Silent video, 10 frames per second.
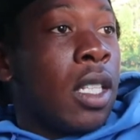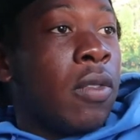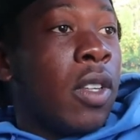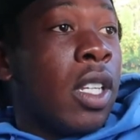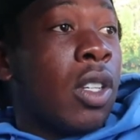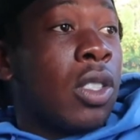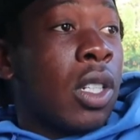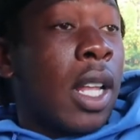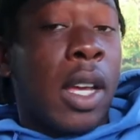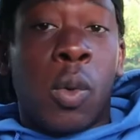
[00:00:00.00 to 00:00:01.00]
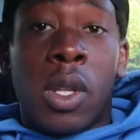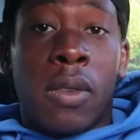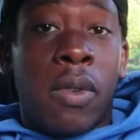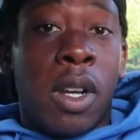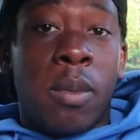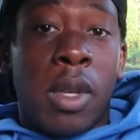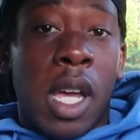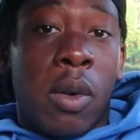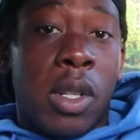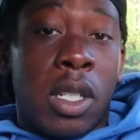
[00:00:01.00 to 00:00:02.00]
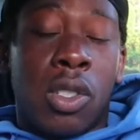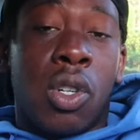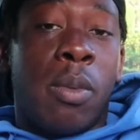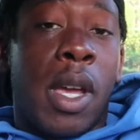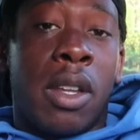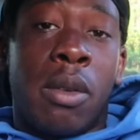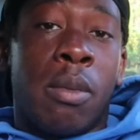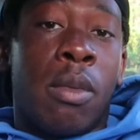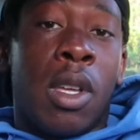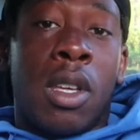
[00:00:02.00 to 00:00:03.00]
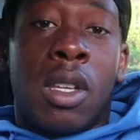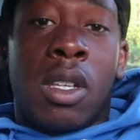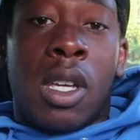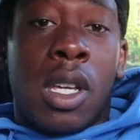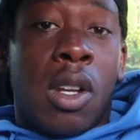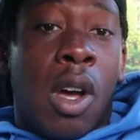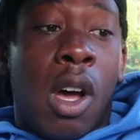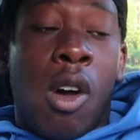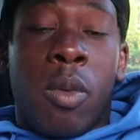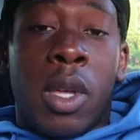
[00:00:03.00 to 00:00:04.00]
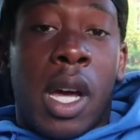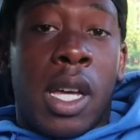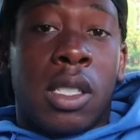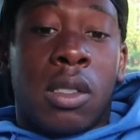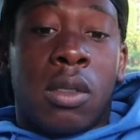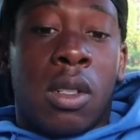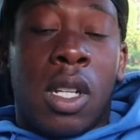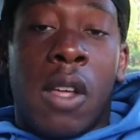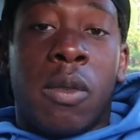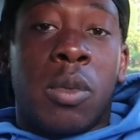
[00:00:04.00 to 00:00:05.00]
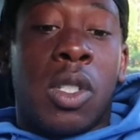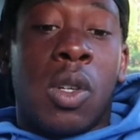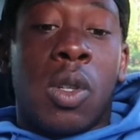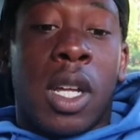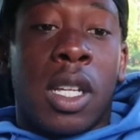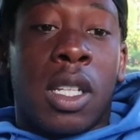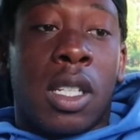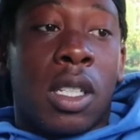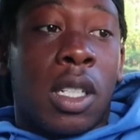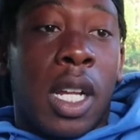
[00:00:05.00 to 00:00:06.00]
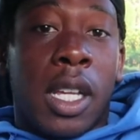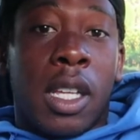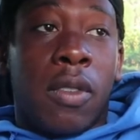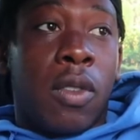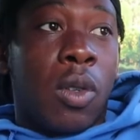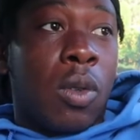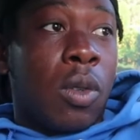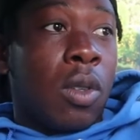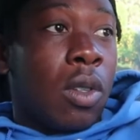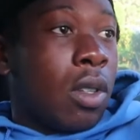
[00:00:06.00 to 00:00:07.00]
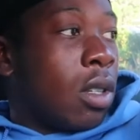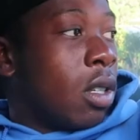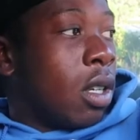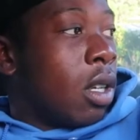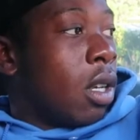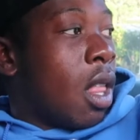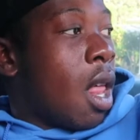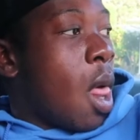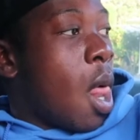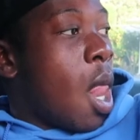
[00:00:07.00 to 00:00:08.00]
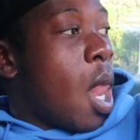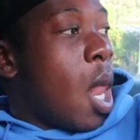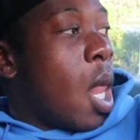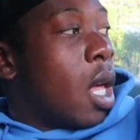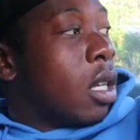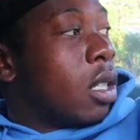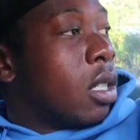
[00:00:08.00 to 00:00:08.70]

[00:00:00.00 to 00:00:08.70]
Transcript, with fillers: these videos are like really fun to me. I really enjoy making them, and uh, I hope you guys love them too. Like, like if you, but